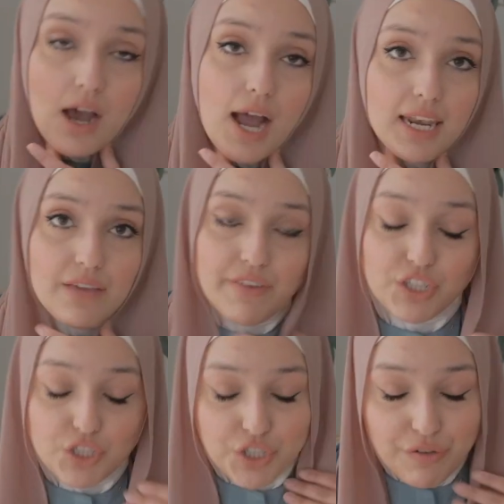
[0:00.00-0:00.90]
I love
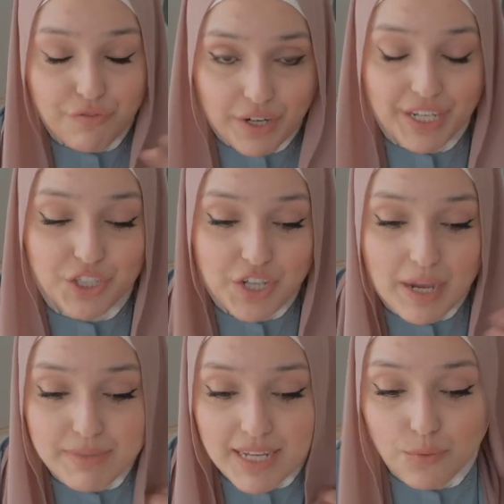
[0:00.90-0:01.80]
chiffon
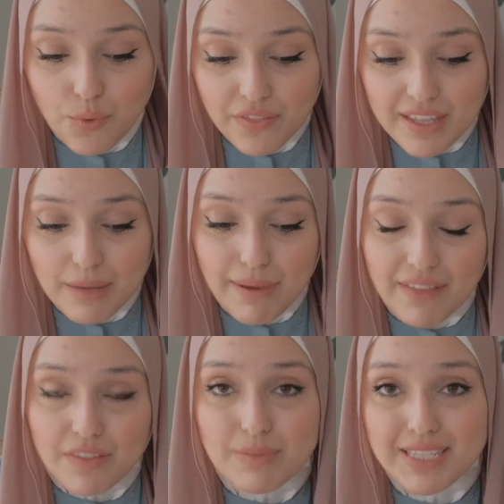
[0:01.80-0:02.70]
hijabs, and one thing
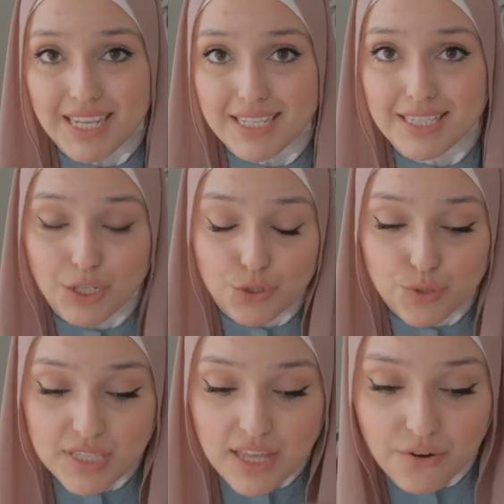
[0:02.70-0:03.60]
about them is, yes, they do
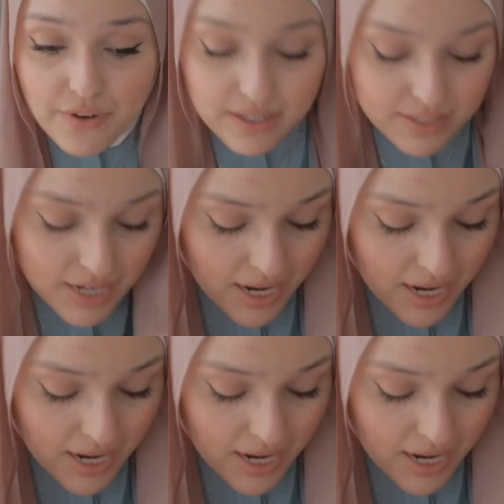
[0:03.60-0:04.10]
slide around.